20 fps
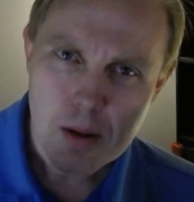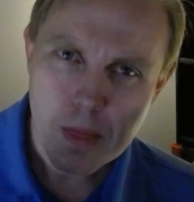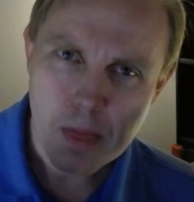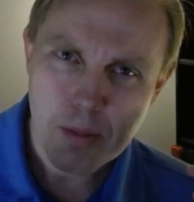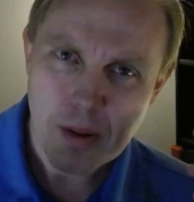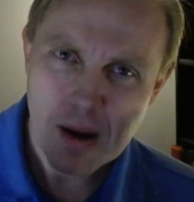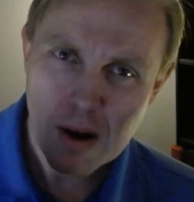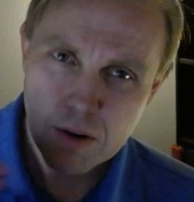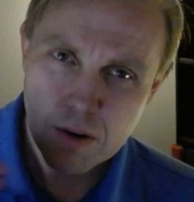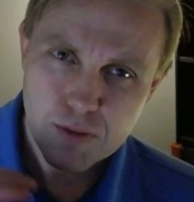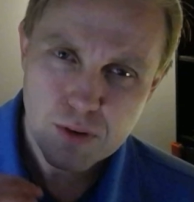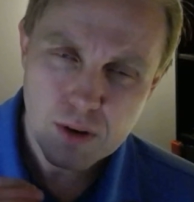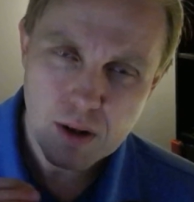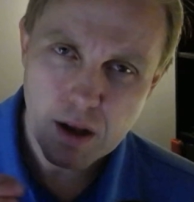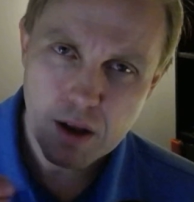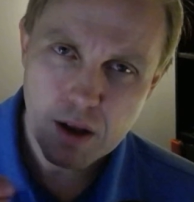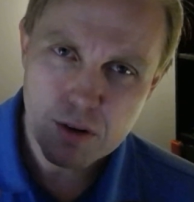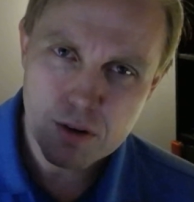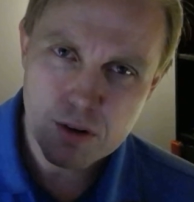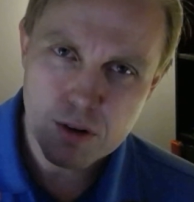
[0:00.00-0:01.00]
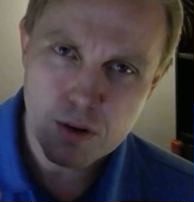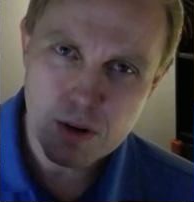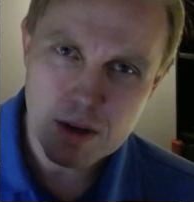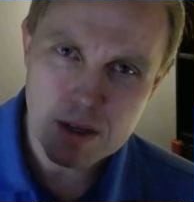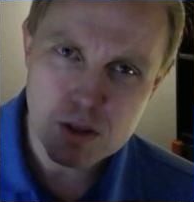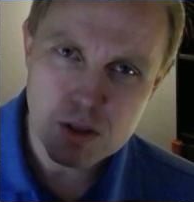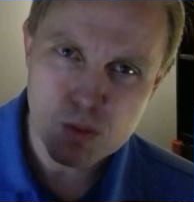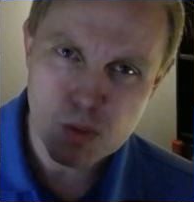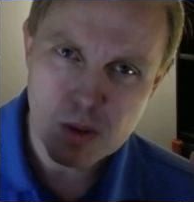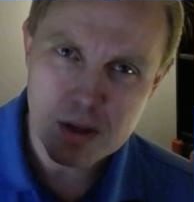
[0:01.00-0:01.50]
The powerful editor
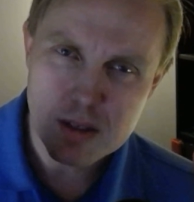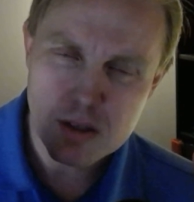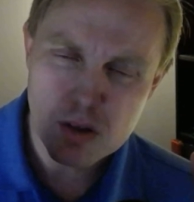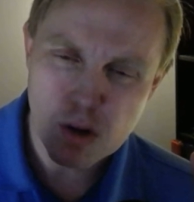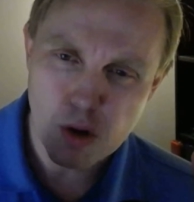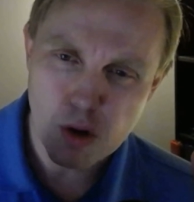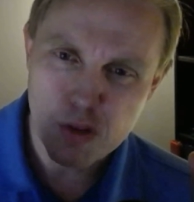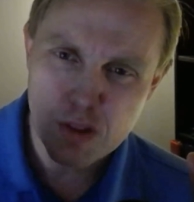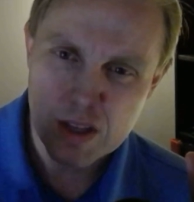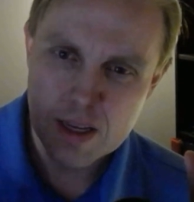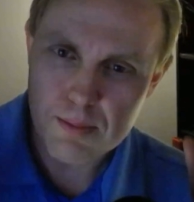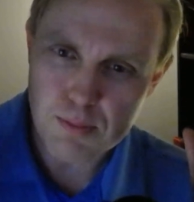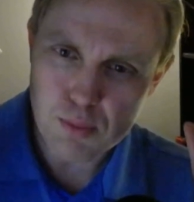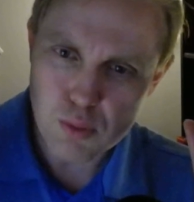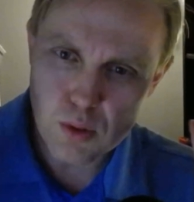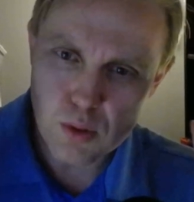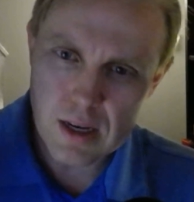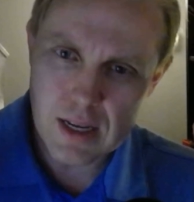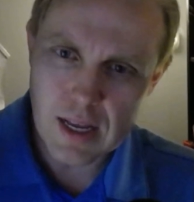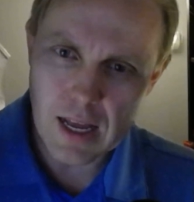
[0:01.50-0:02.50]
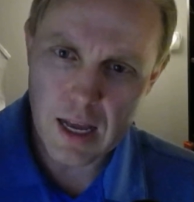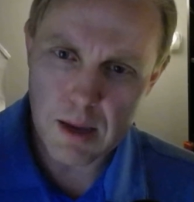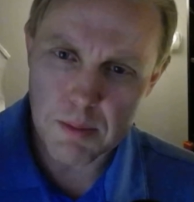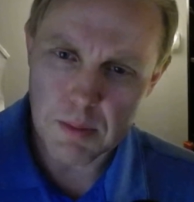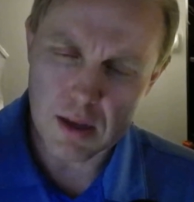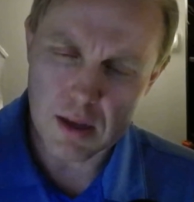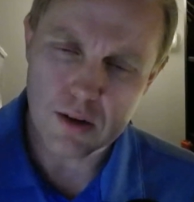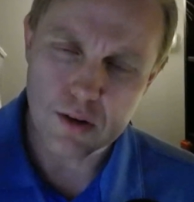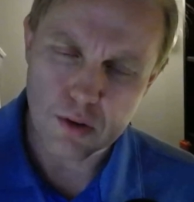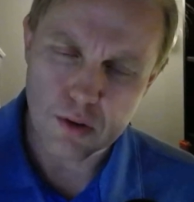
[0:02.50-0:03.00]
is what is called the pre-game
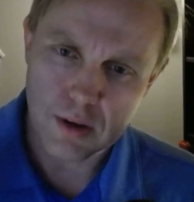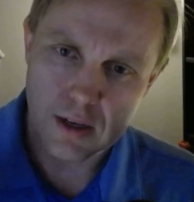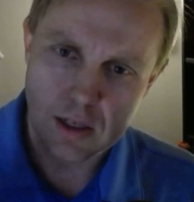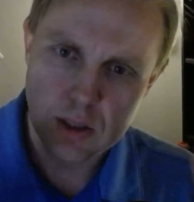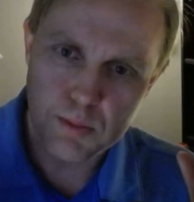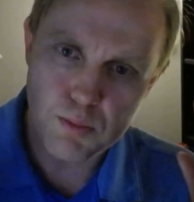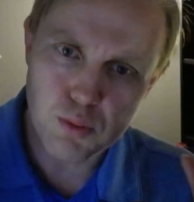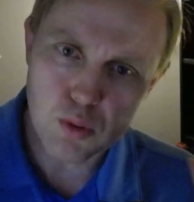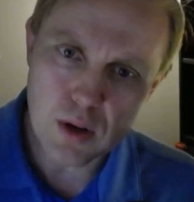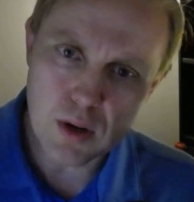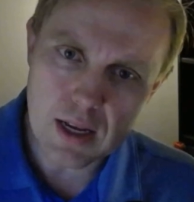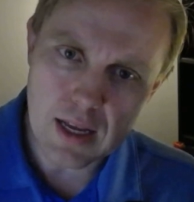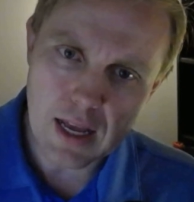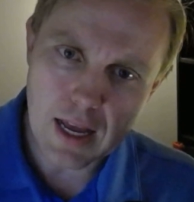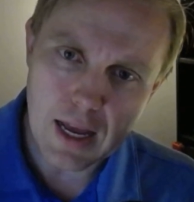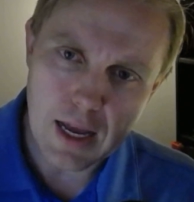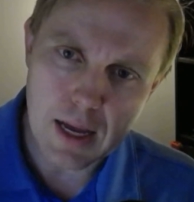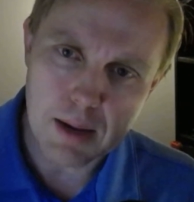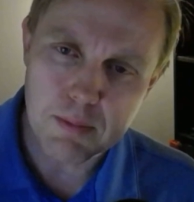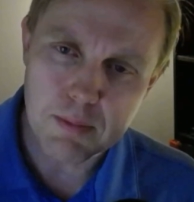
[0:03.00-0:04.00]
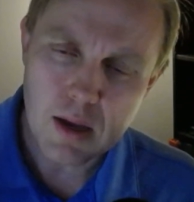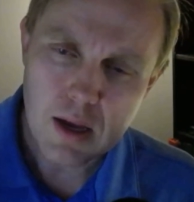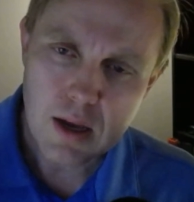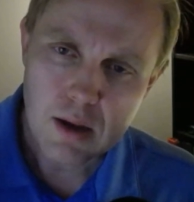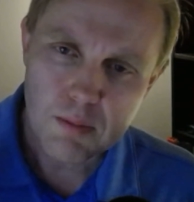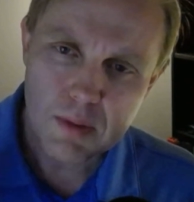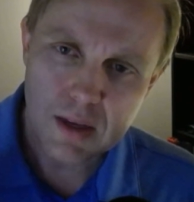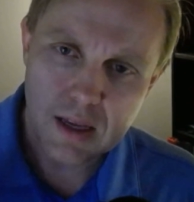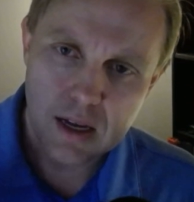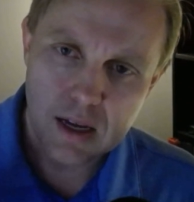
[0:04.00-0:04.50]
editor. It's pre-game
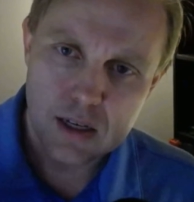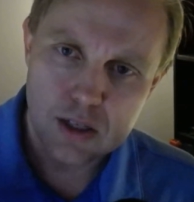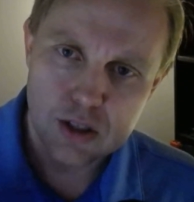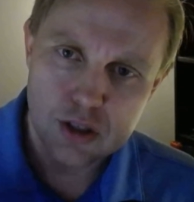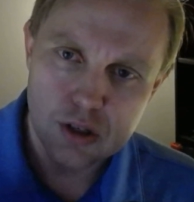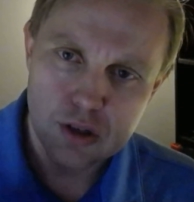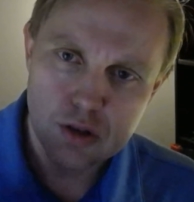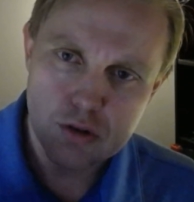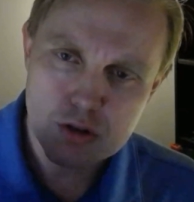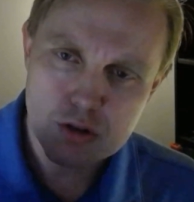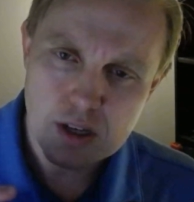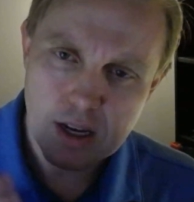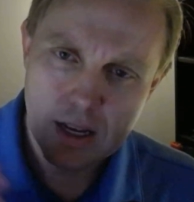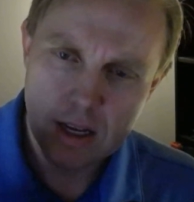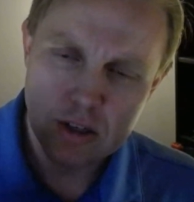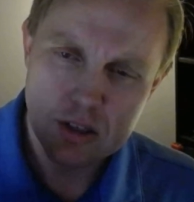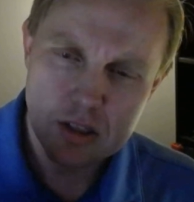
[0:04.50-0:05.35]
because you change